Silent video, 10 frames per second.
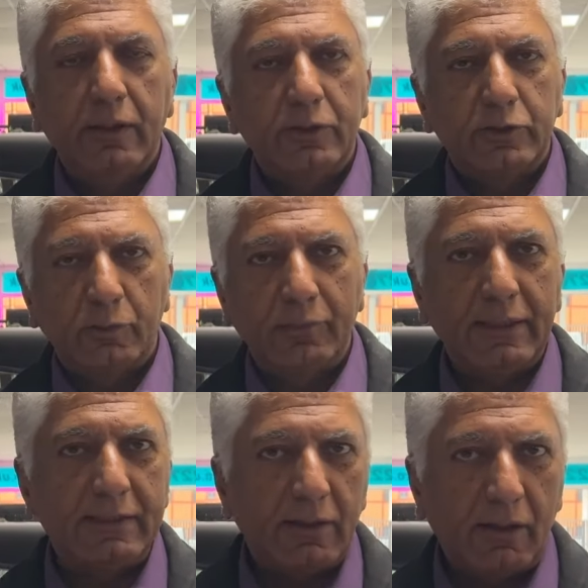some of
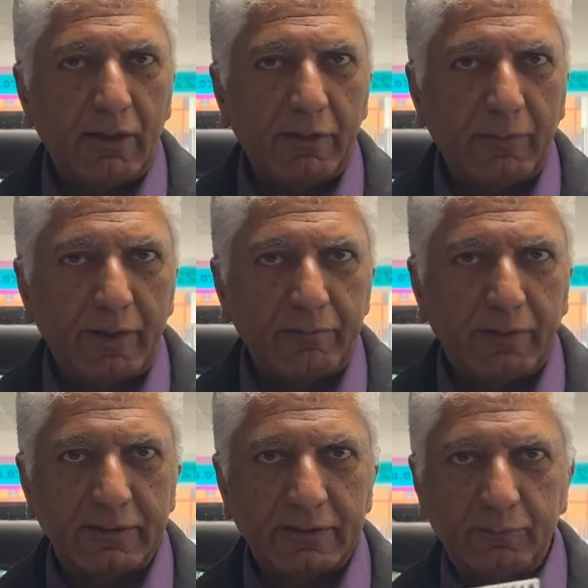these are grey
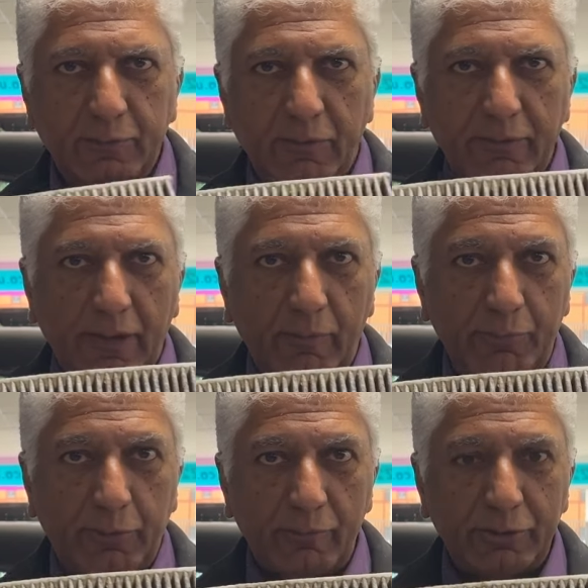filters, but I
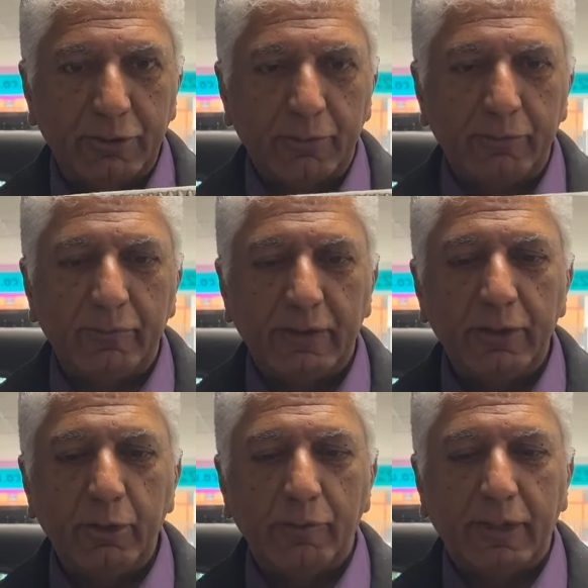promise you the
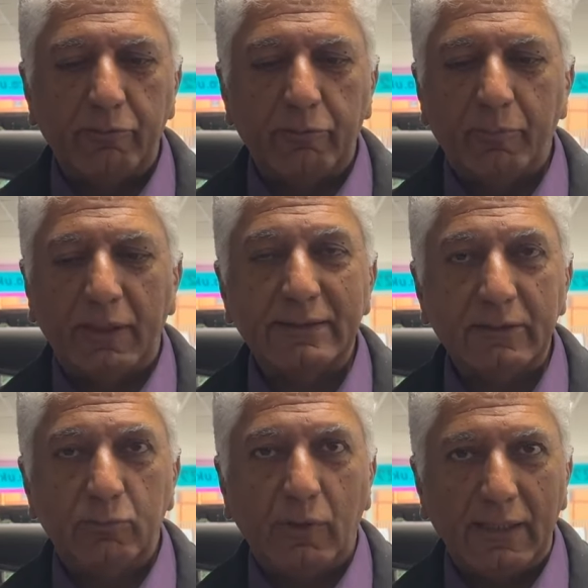new one that we've replaced is
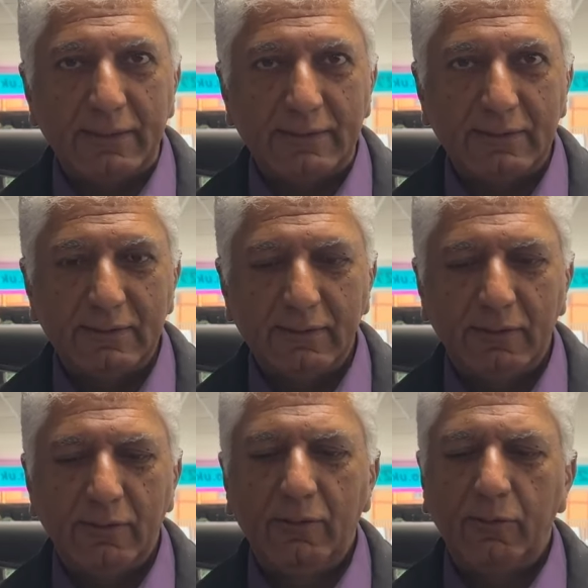white.
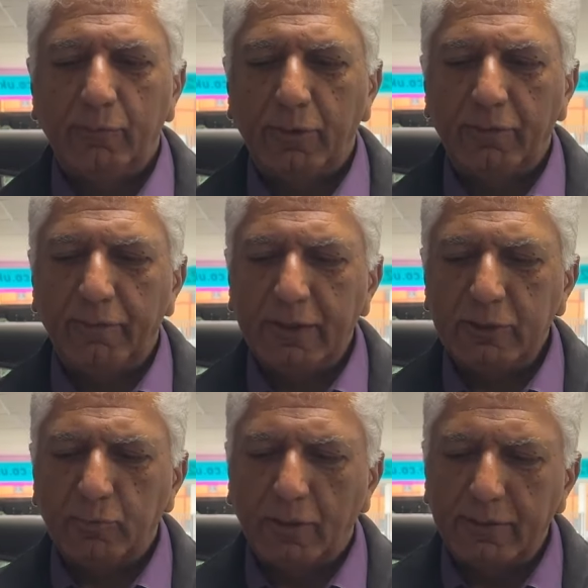But on
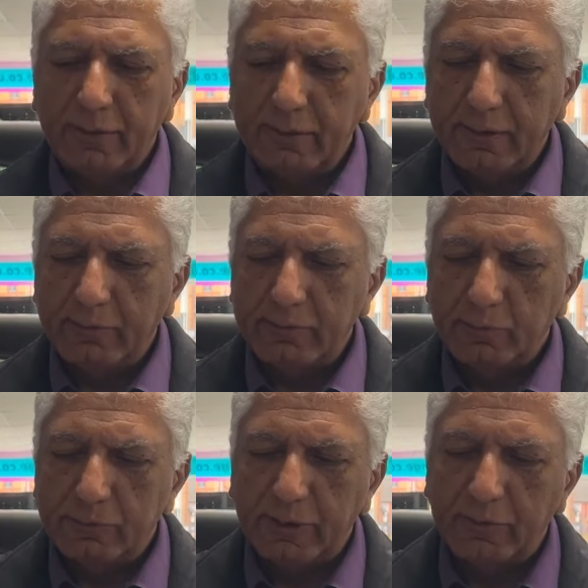this one there is
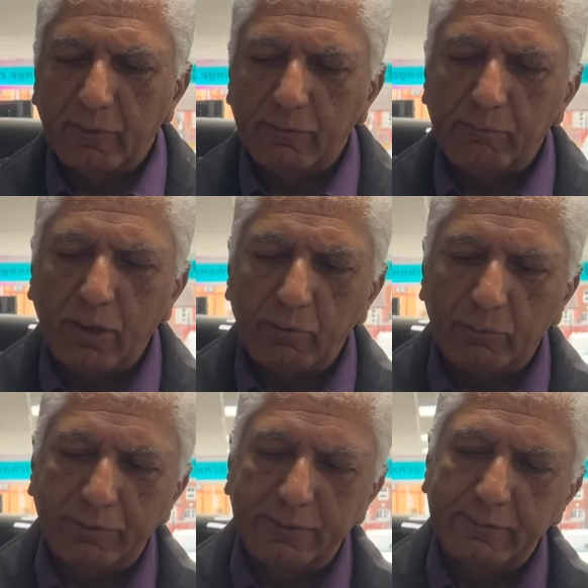also mould.